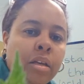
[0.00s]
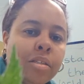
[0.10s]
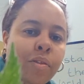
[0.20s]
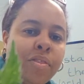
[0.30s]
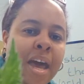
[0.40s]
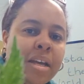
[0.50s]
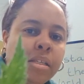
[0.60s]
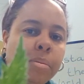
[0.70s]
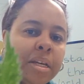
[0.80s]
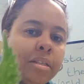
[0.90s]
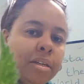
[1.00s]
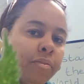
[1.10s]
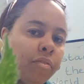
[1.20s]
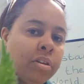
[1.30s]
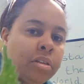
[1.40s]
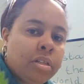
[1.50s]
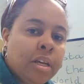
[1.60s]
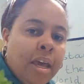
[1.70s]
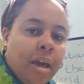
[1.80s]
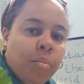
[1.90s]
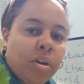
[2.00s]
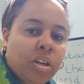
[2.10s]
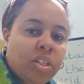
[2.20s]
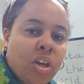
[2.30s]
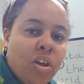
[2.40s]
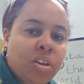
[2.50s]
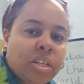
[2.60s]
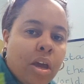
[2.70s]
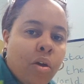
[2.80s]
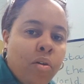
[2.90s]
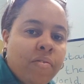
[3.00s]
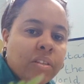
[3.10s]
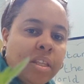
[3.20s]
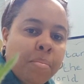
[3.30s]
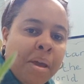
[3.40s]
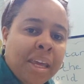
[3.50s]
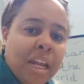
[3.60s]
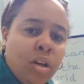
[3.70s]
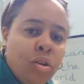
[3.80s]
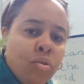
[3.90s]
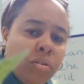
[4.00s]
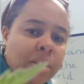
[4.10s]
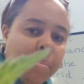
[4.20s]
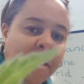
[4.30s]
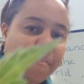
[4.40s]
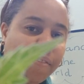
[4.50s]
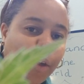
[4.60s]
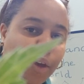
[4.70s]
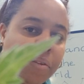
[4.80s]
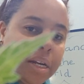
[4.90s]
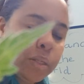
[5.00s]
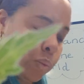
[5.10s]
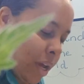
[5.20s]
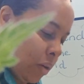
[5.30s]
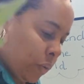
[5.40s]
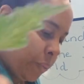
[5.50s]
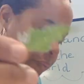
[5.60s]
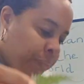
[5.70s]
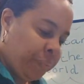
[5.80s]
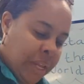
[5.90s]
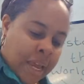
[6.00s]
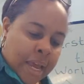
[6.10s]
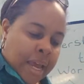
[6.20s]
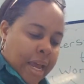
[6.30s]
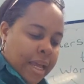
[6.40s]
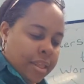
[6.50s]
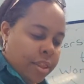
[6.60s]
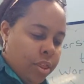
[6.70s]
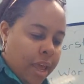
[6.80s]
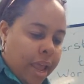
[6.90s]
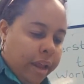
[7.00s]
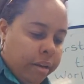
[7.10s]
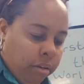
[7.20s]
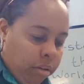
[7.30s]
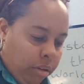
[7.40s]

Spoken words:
So that's a bit different. And when I turned it over to the back, it looks a bit furry as well. And then